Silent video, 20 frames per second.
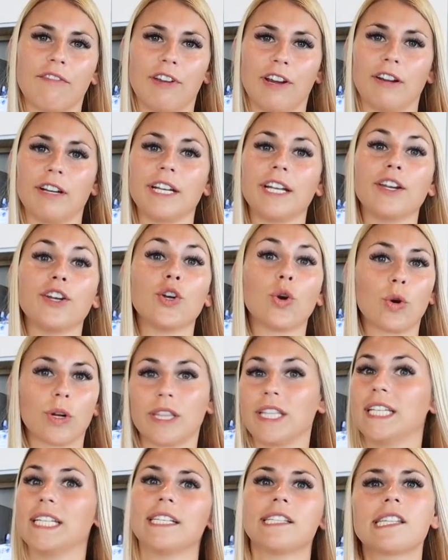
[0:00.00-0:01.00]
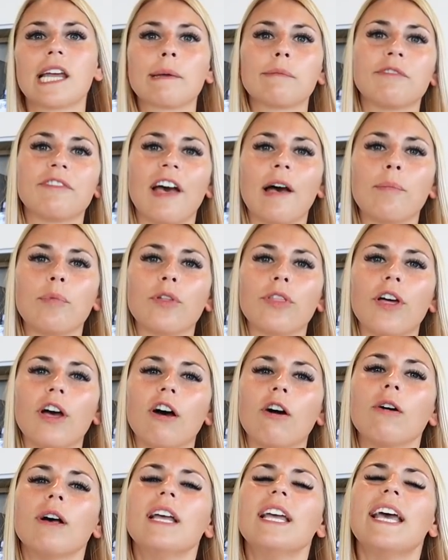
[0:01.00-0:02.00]
very Northeast type of apple
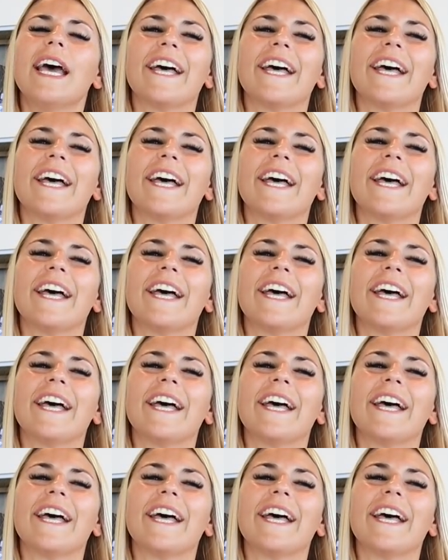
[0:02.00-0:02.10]
though.